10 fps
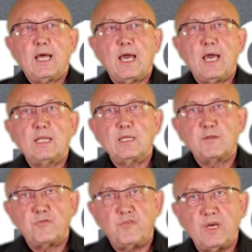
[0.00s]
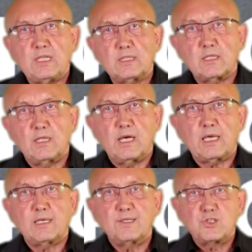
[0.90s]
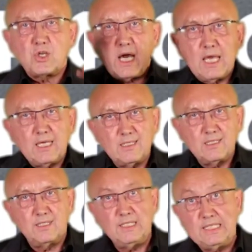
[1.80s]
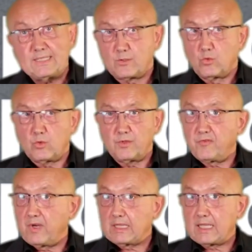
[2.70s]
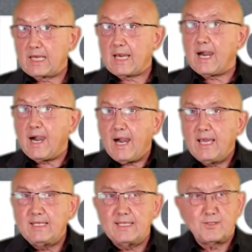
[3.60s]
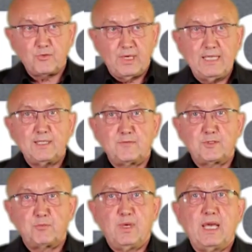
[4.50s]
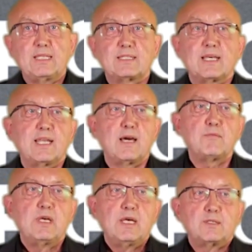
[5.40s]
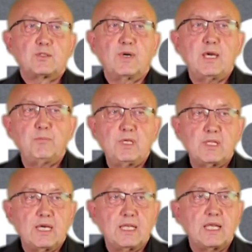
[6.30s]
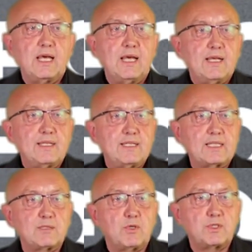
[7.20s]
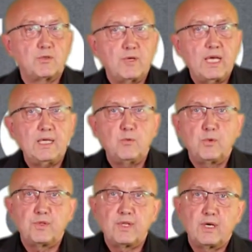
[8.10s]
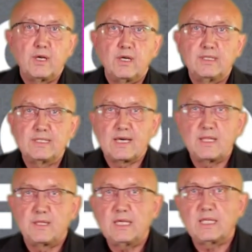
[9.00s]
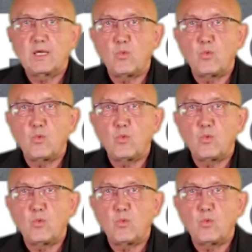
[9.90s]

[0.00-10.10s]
and it felt like a giant D-School. It felt like a highly creative space, and I'm so happy that Tec de Monterrey with their design thinking